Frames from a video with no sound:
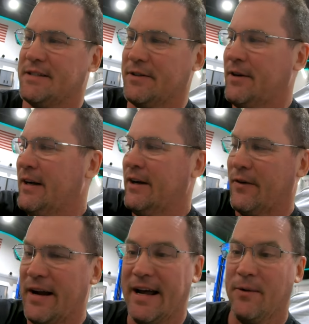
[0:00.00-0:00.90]
So
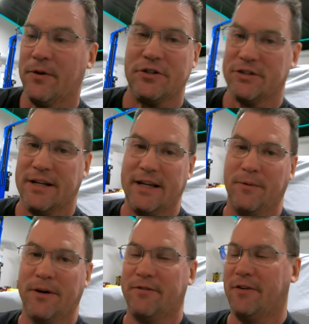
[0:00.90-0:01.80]
right now it works just like
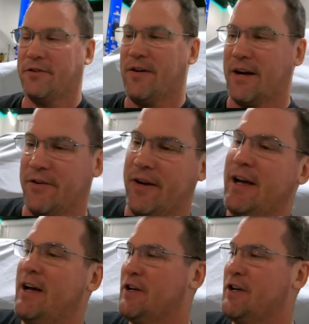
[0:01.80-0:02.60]
it would if it was factory.